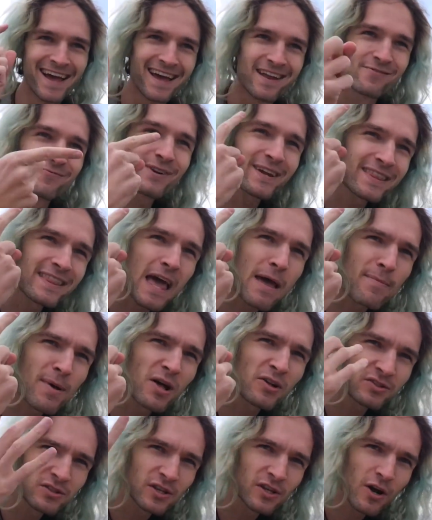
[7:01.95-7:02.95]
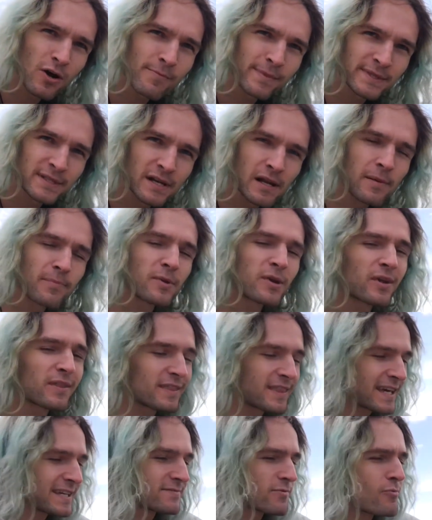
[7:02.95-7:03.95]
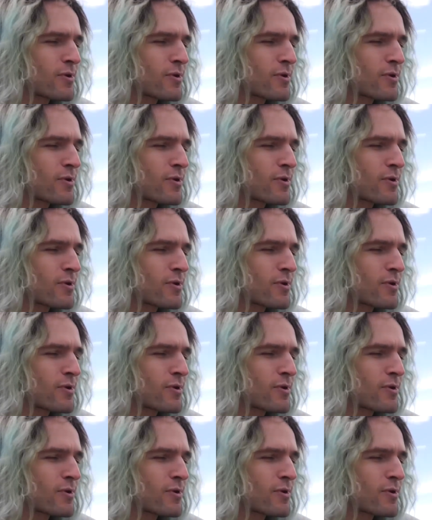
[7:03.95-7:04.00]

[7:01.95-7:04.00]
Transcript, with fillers: and ring that bell so you don't miss an upload, and thanks for